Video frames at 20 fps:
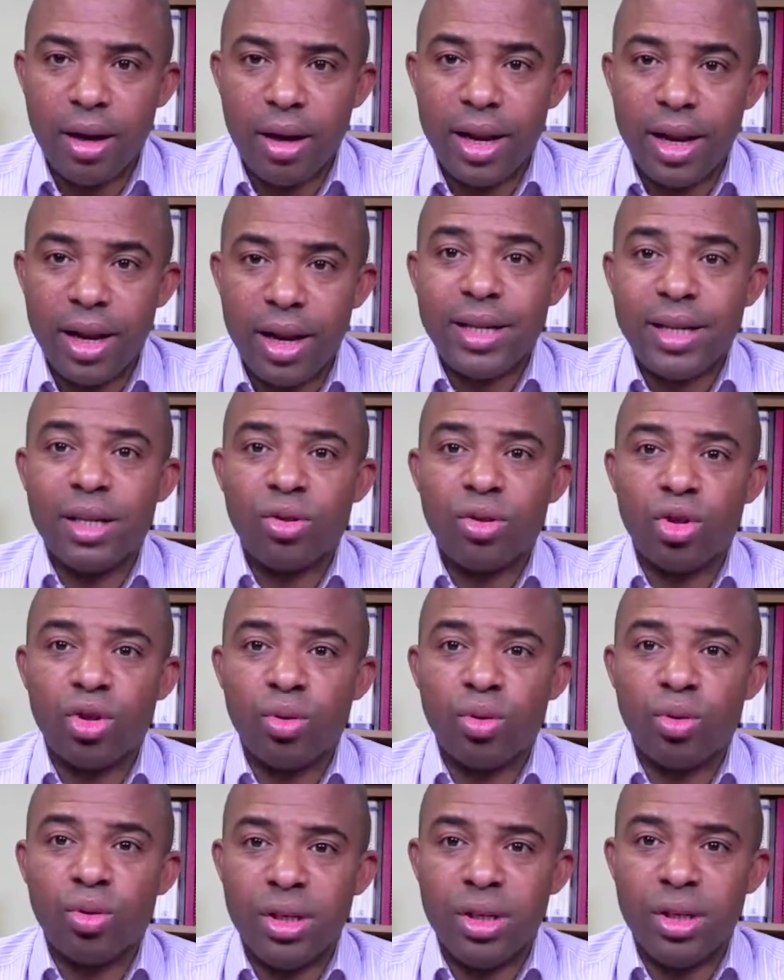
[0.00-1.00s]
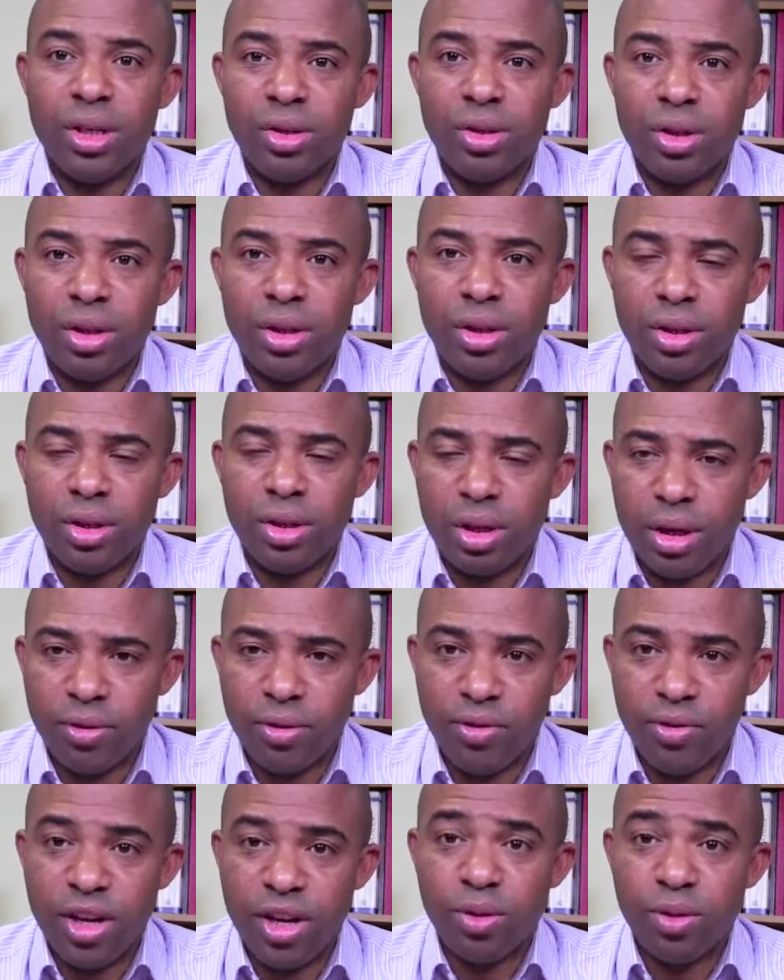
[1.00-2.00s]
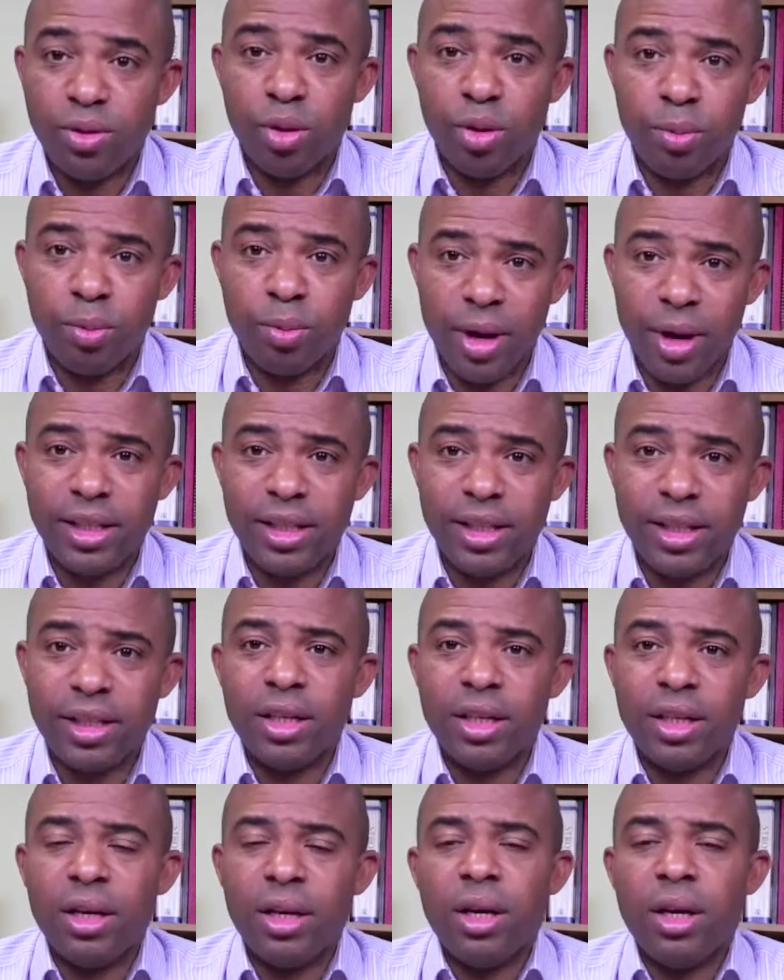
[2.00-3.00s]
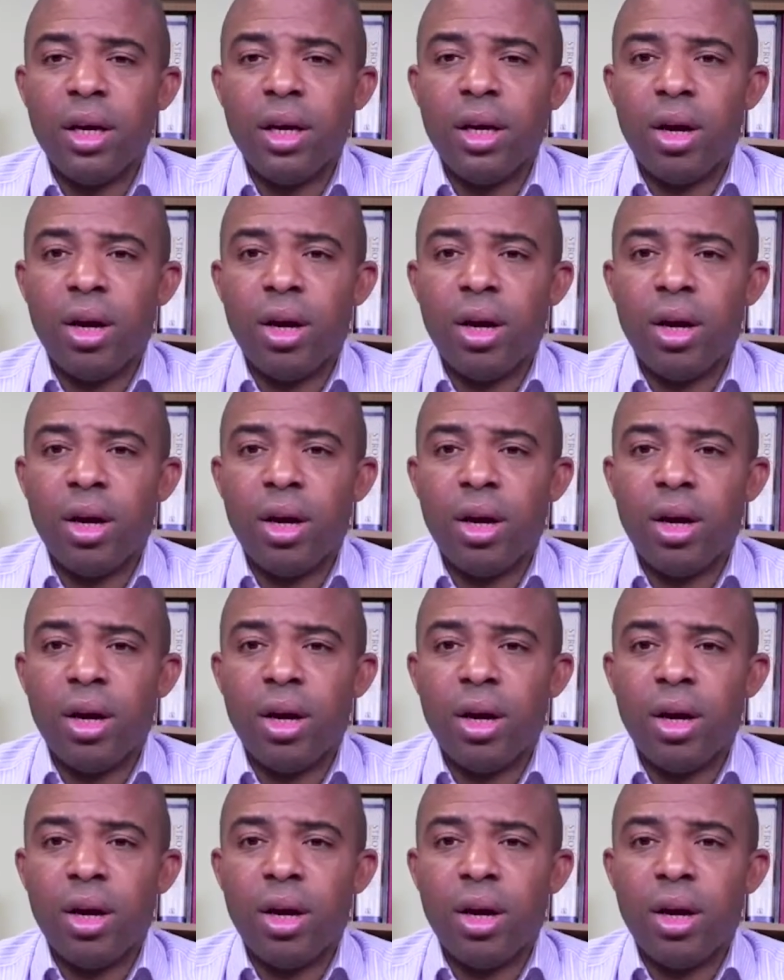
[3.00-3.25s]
our Lighthouse Gospel Ministries uh, Facebook page,